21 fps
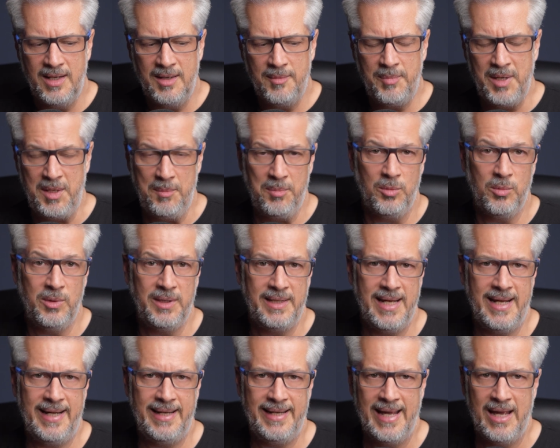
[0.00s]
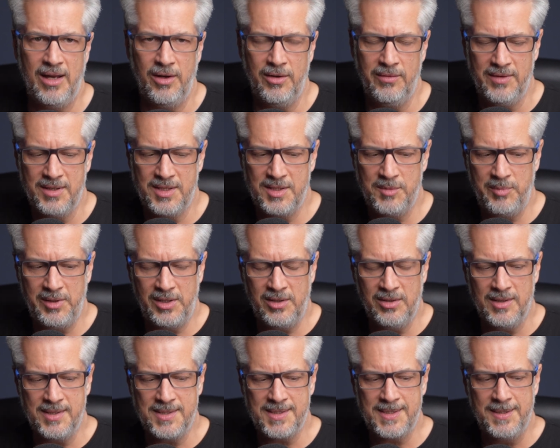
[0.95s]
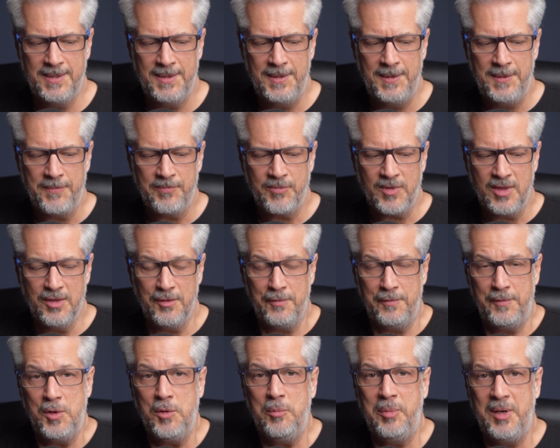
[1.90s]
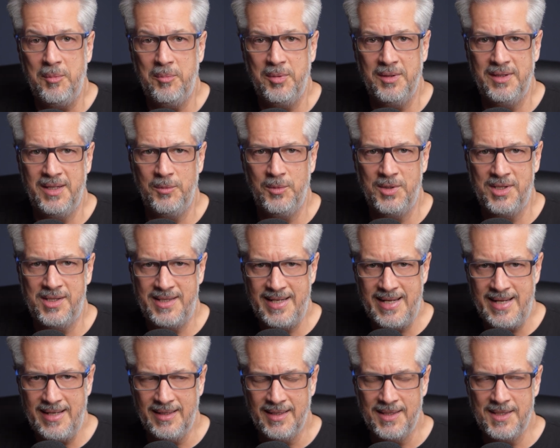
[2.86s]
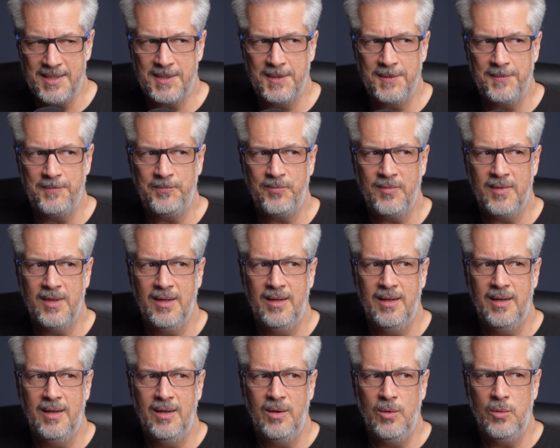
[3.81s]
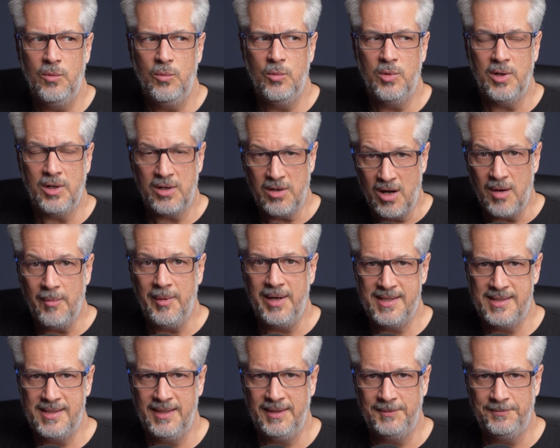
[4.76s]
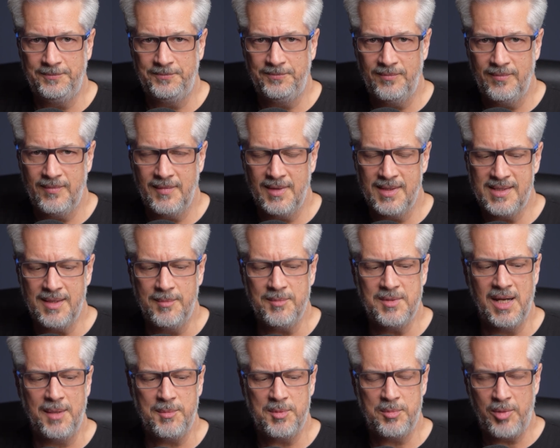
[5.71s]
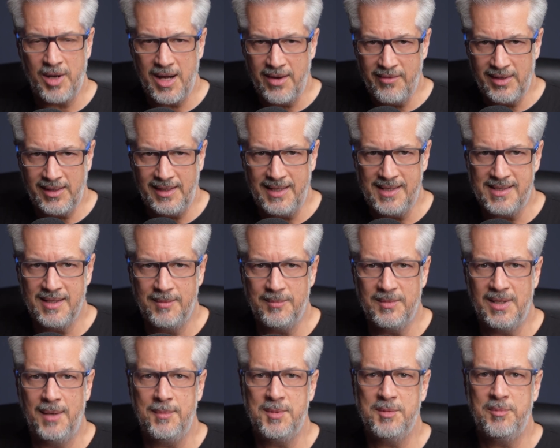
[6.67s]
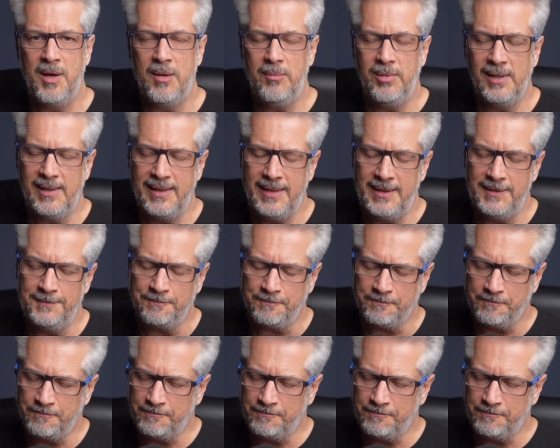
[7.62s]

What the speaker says: people were getting out of it, because the few people that were seeing it were commenting, sometimes privately, sometimes publicly.